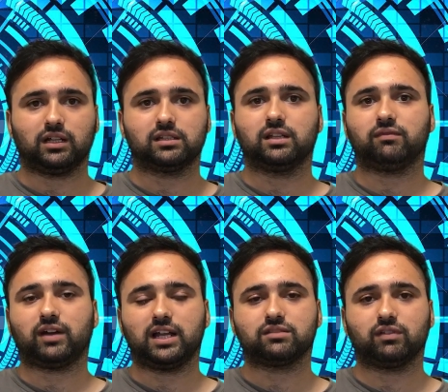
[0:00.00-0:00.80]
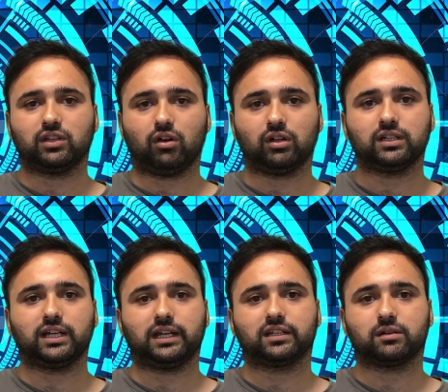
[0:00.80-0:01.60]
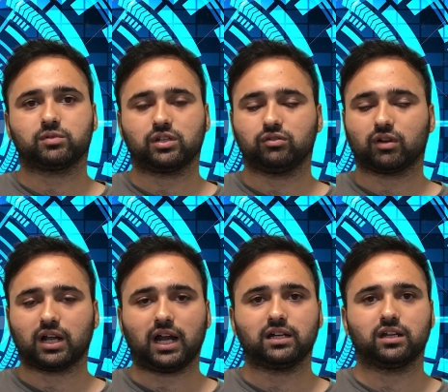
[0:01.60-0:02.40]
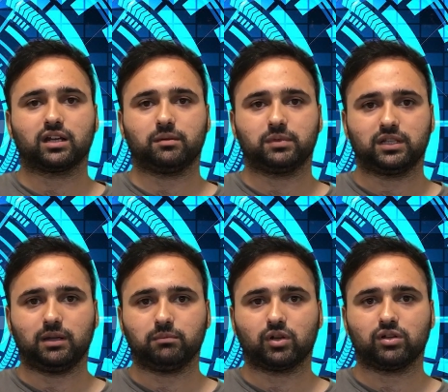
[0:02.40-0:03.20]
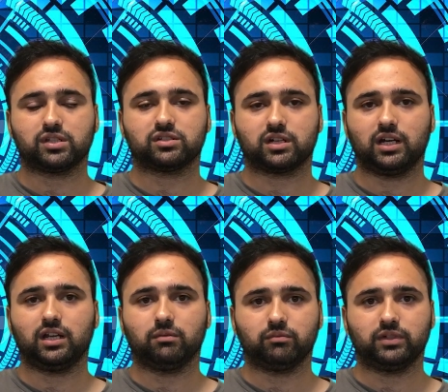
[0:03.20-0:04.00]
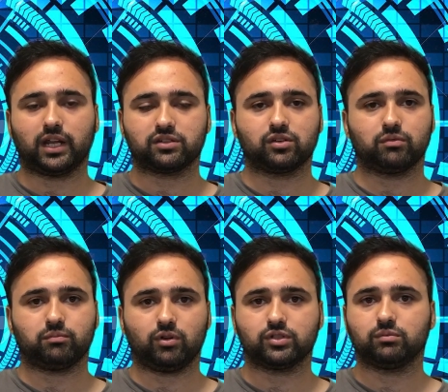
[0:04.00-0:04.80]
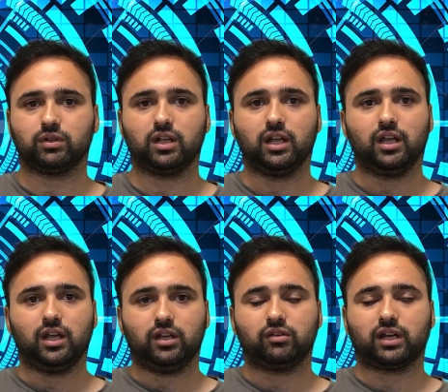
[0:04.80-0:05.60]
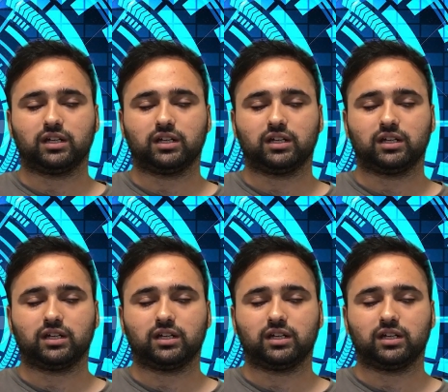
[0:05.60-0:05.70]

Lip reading: the files with the online encryption, you can't decrypt them because it's really next to impossible. You can